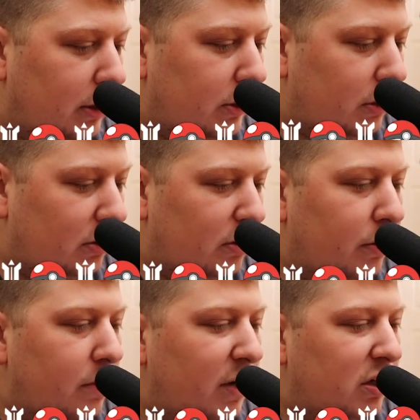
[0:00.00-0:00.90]
So it's
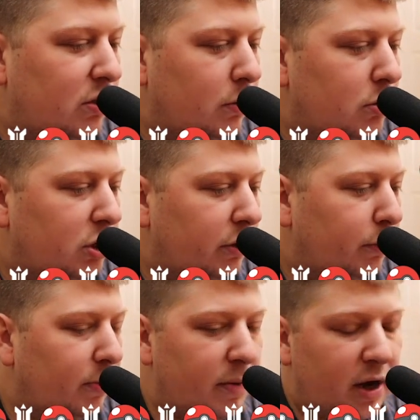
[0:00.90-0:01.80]
going in my Sword and Shield
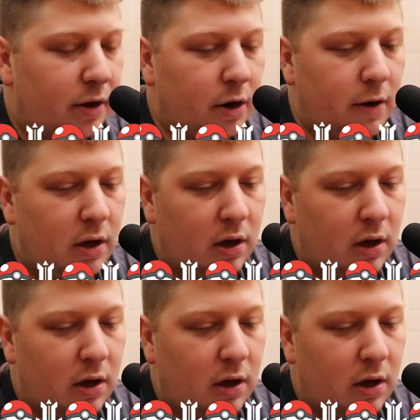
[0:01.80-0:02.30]
promo binder.